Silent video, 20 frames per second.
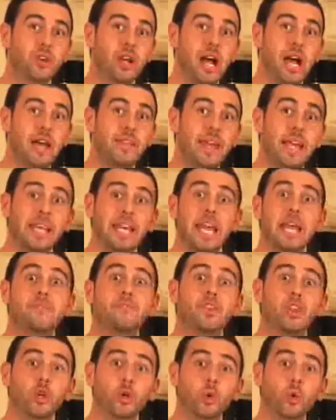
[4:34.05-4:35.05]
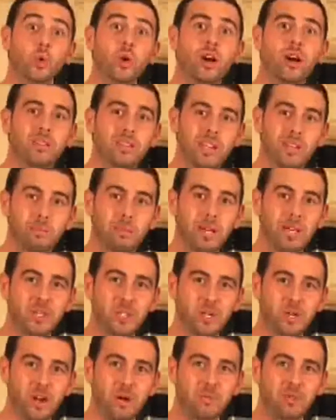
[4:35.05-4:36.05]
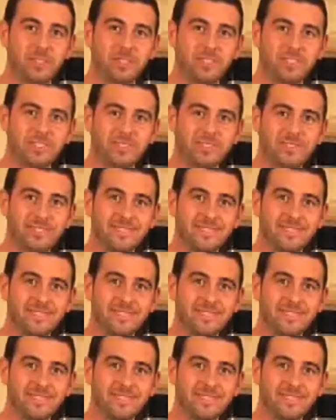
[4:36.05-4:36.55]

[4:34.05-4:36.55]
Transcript: your eye that gave you a little bit of trouble.